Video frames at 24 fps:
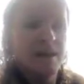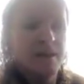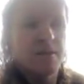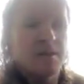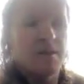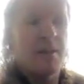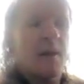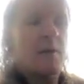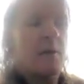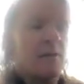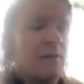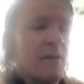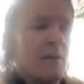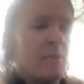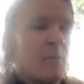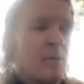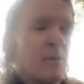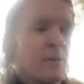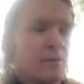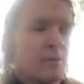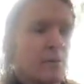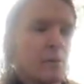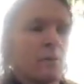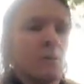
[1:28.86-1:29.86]
So that was our
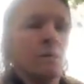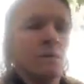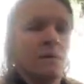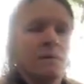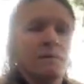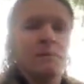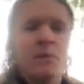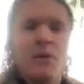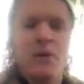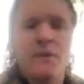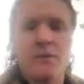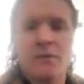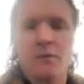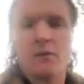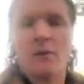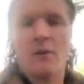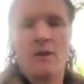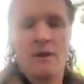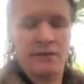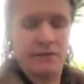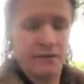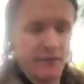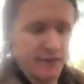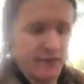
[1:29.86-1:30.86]
personal
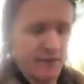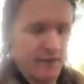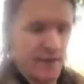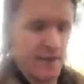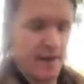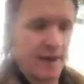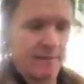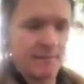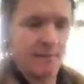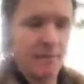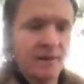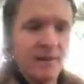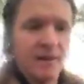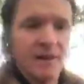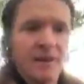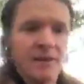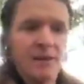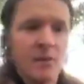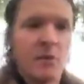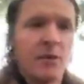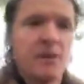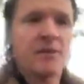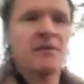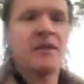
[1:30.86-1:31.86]
life.
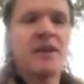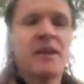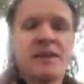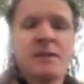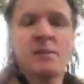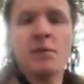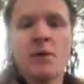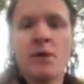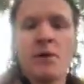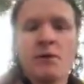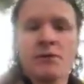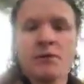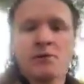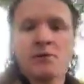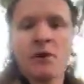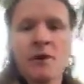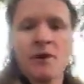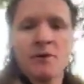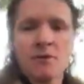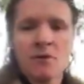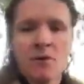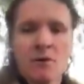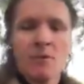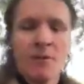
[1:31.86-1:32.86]
So we decided to move to
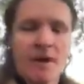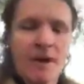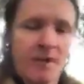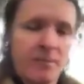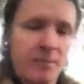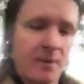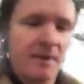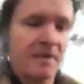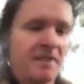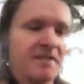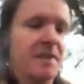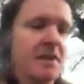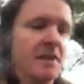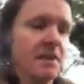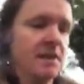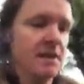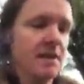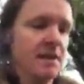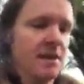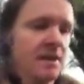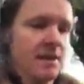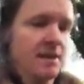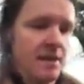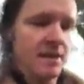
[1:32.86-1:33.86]
Rotorua Bay of Plenty,
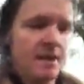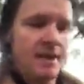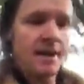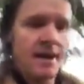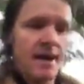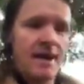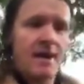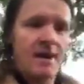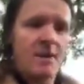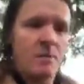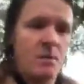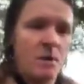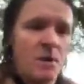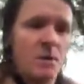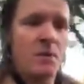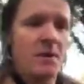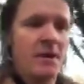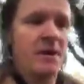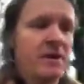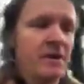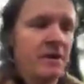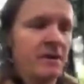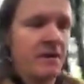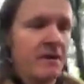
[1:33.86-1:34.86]
where
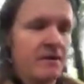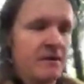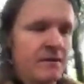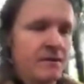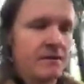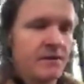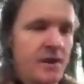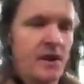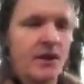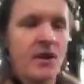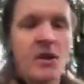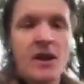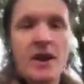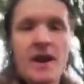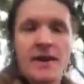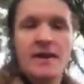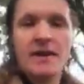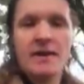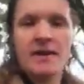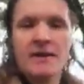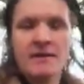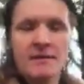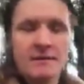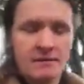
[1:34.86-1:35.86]
we could go
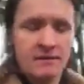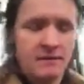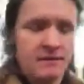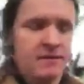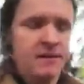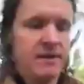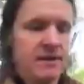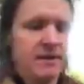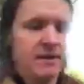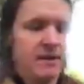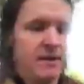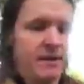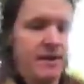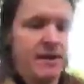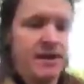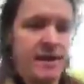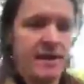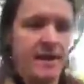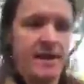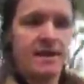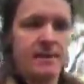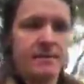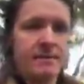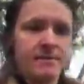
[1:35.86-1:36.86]
kayaking,
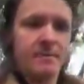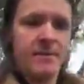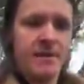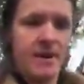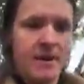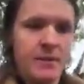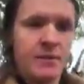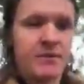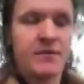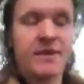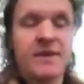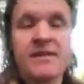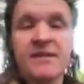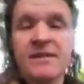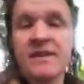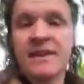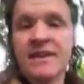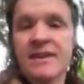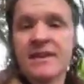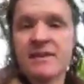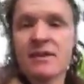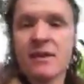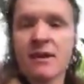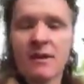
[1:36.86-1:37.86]
and it was easy
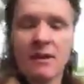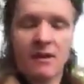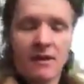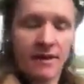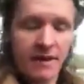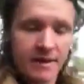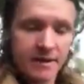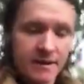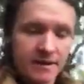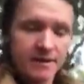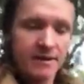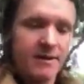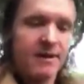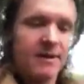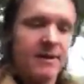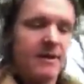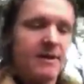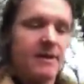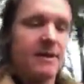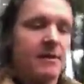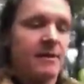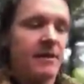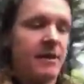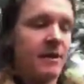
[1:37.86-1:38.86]
to get to go kayaking.
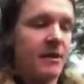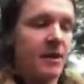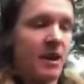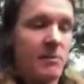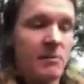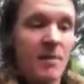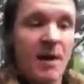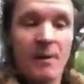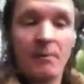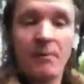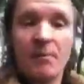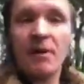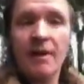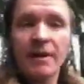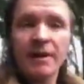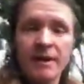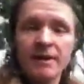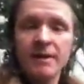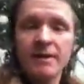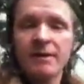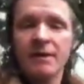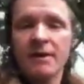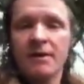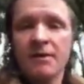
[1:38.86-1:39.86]
We could go mountain
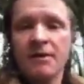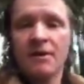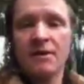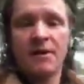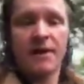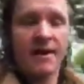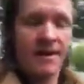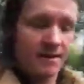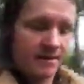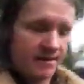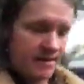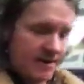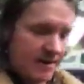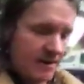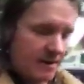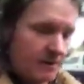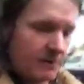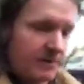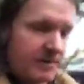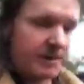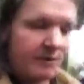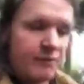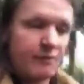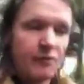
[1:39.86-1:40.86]
biking, could do that.
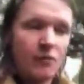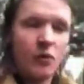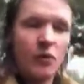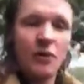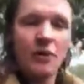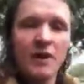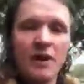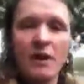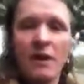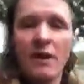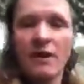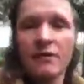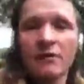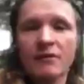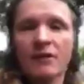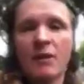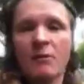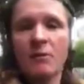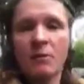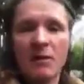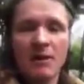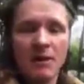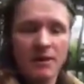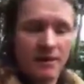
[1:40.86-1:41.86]
We could afford a
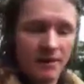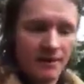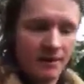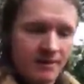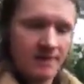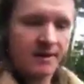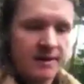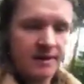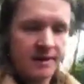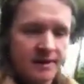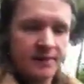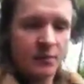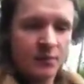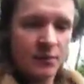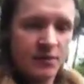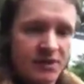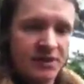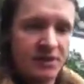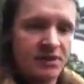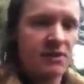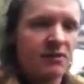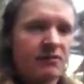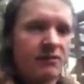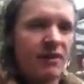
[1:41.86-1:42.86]
lifestyle block, so we
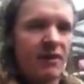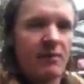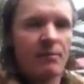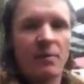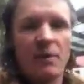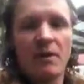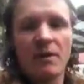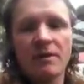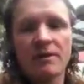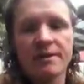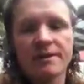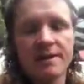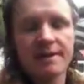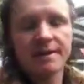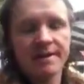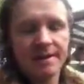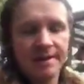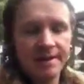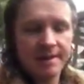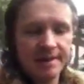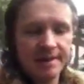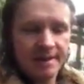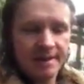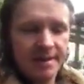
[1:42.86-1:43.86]
ticked off that box.
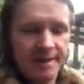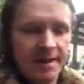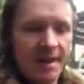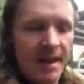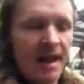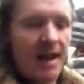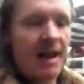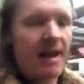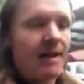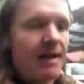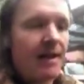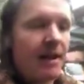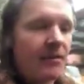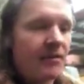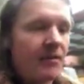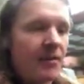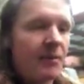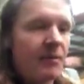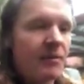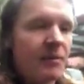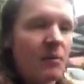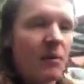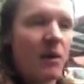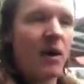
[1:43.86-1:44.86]
Now, in
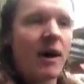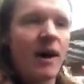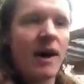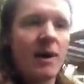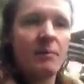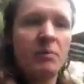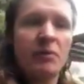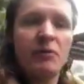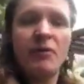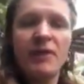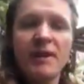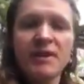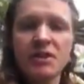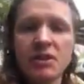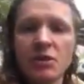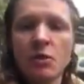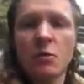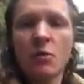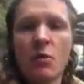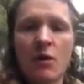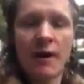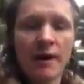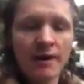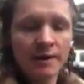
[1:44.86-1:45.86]
terms of my
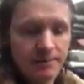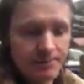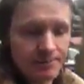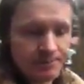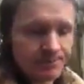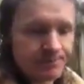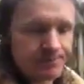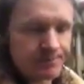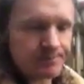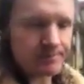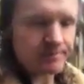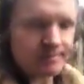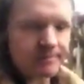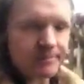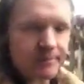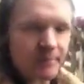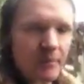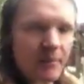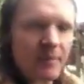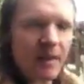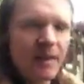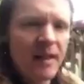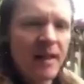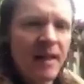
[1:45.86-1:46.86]
professional why,
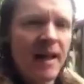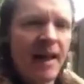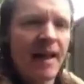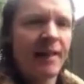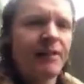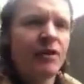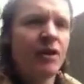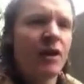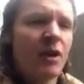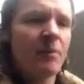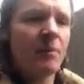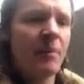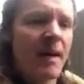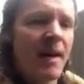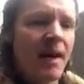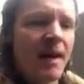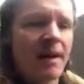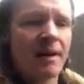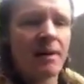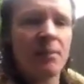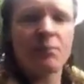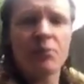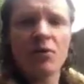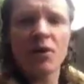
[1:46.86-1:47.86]
it's all
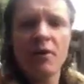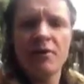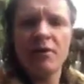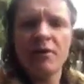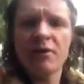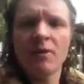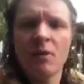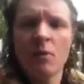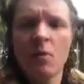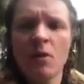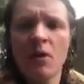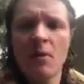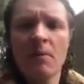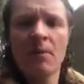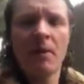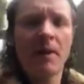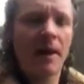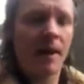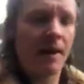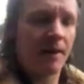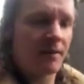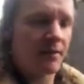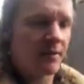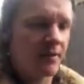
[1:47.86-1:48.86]
about improving the
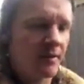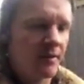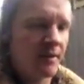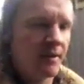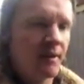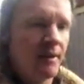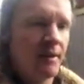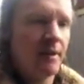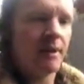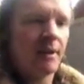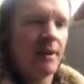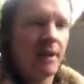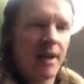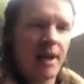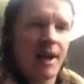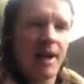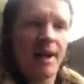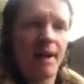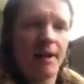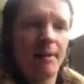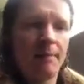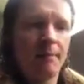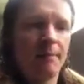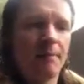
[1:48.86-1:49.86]
workplace
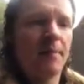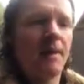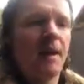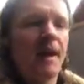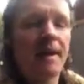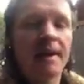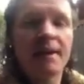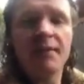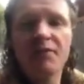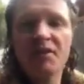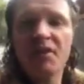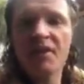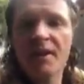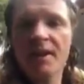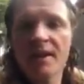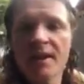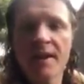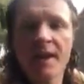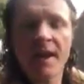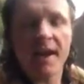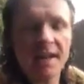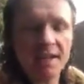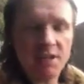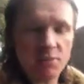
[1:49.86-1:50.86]
and lifting
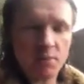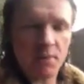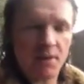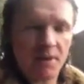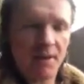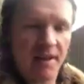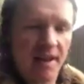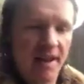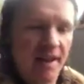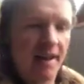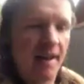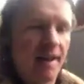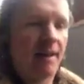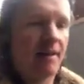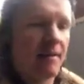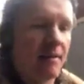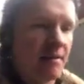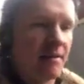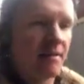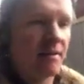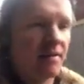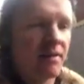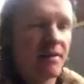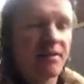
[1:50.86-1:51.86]
engagement
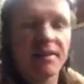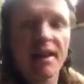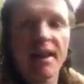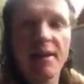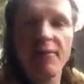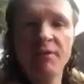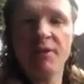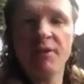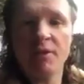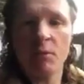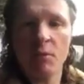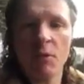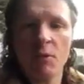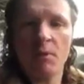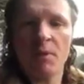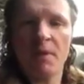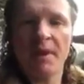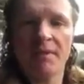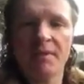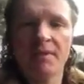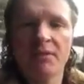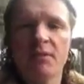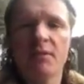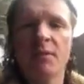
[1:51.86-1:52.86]
and the safety in the
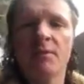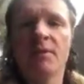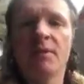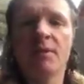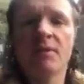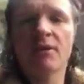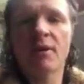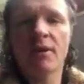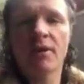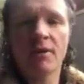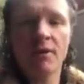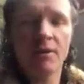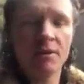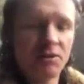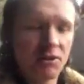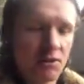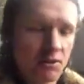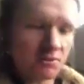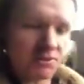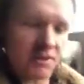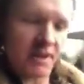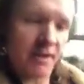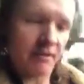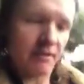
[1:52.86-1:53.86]
workplace in terms of
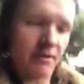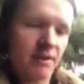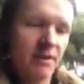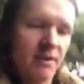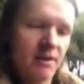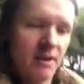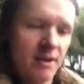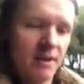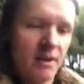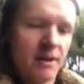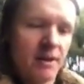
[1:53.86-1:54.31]
psychological safety